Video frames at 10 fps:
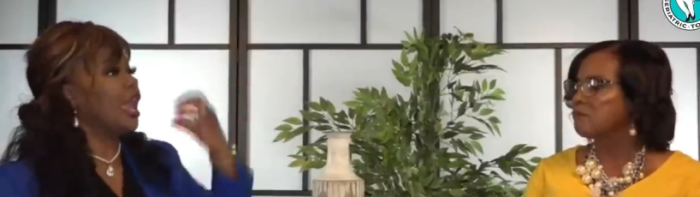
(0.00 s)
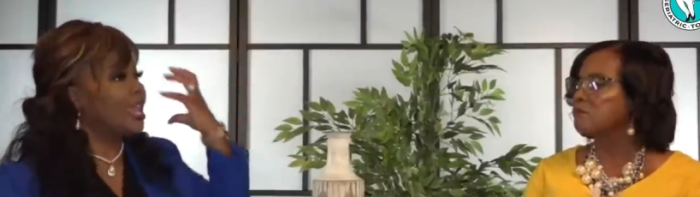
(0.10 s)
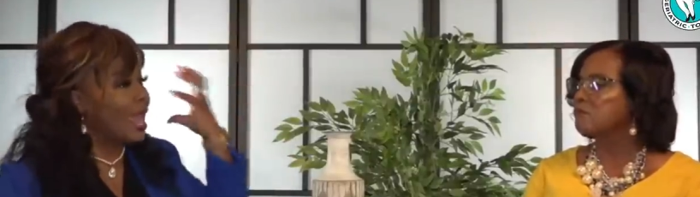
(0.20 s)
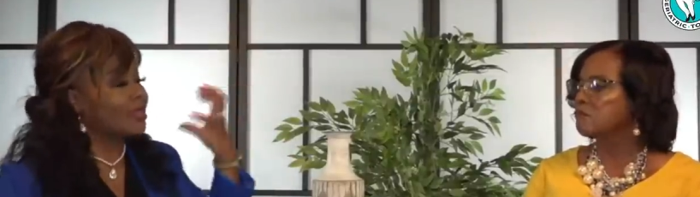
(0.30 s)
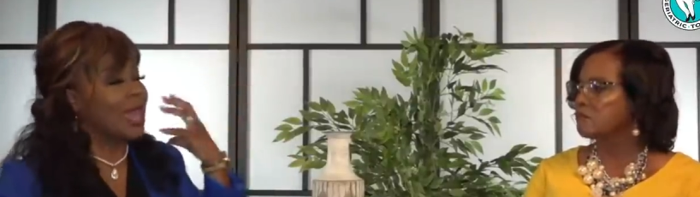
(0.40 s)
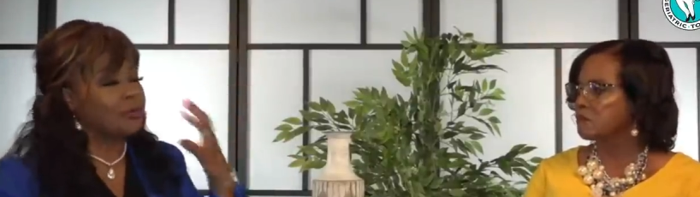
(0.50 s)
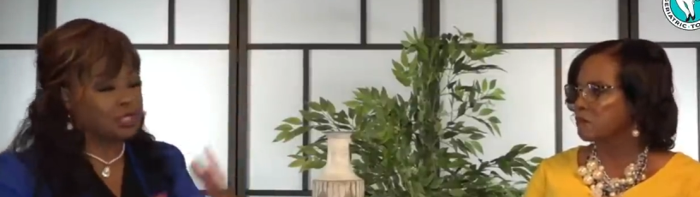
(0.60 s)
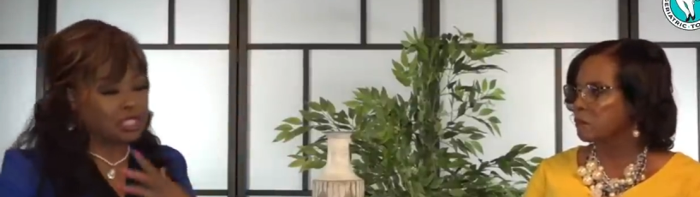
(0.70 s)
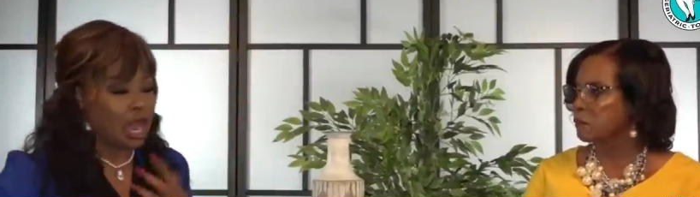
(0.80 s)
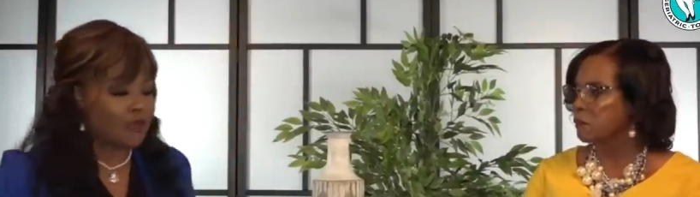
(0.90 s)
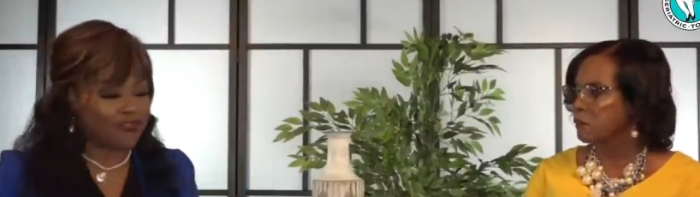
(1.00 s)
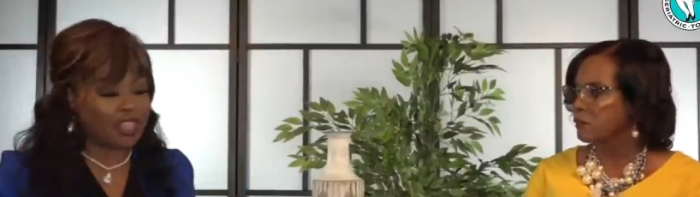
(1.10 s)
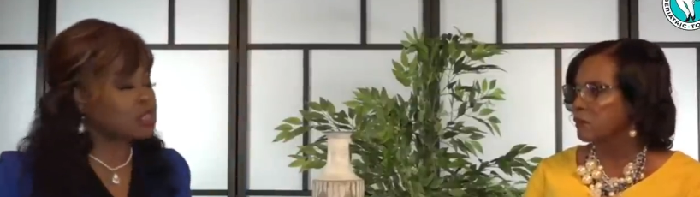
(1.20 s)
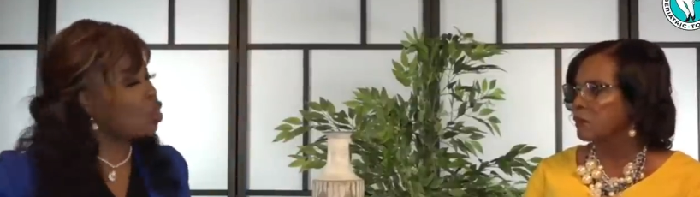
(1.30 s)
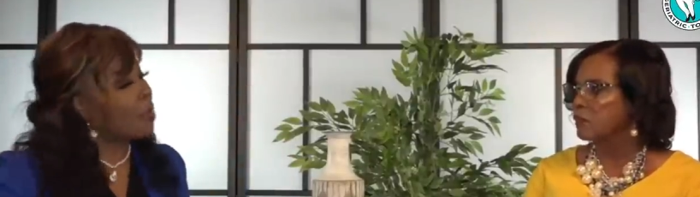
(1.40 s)
Speaker 1: and not just our
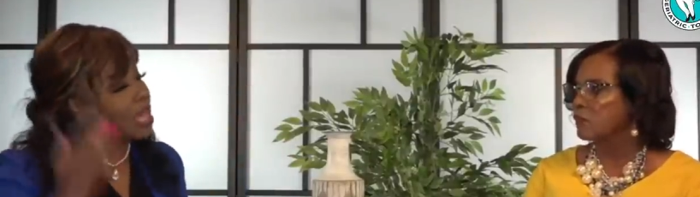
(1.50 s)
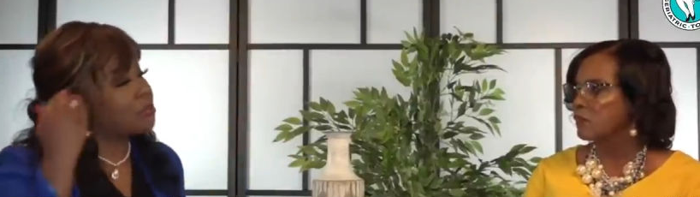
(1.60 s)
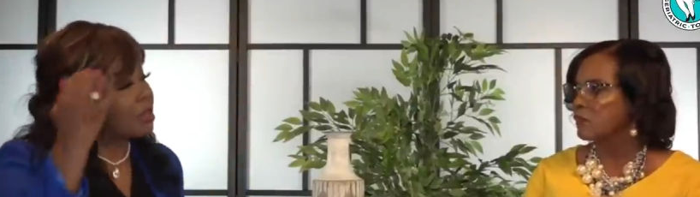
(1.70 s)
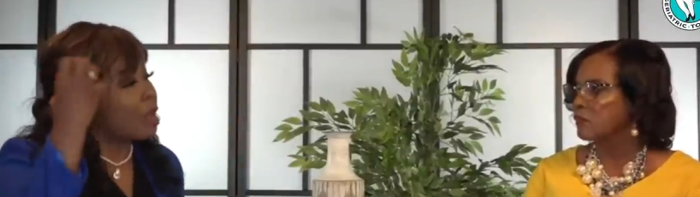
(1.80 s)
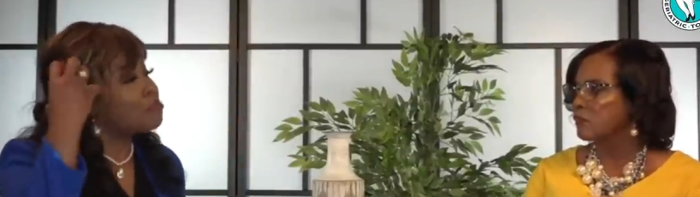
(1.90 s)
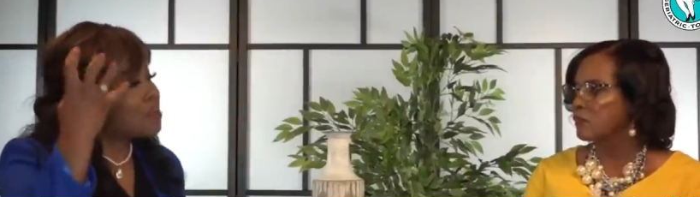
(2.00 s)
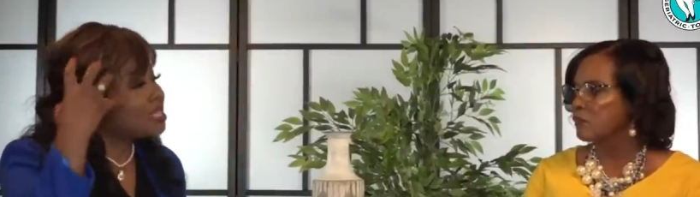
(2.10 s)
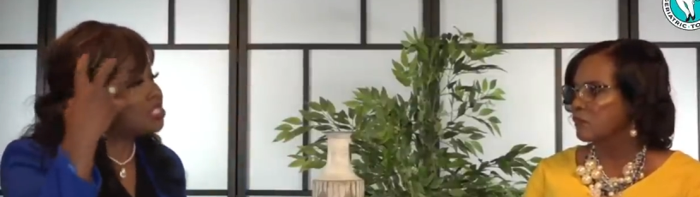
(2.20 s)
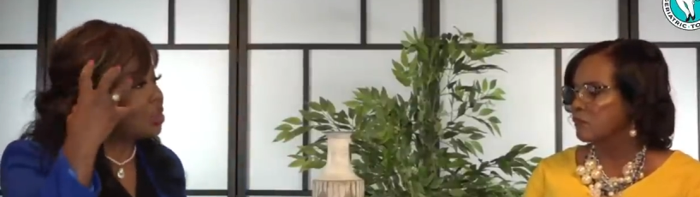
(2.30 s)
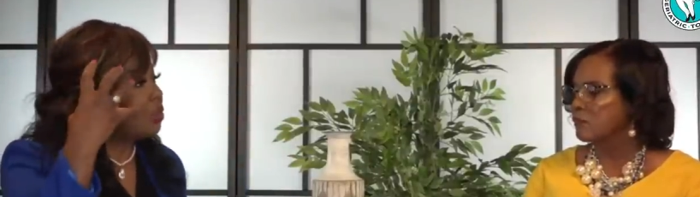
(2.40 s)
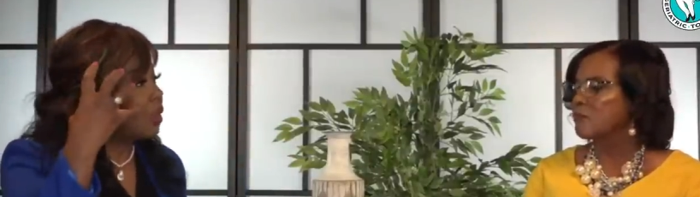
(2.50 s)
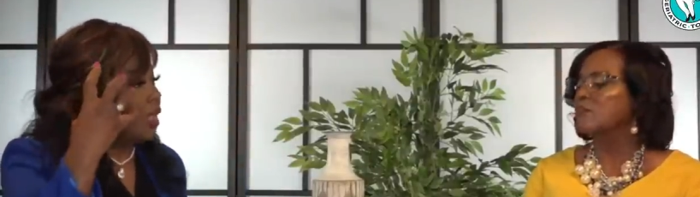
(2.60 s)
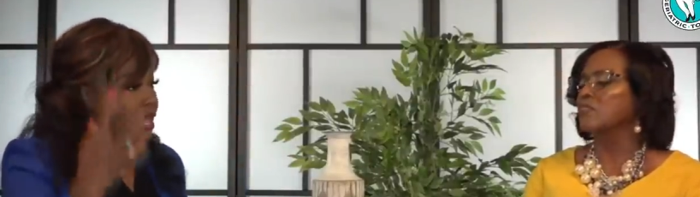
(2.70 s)
physical body but our mental.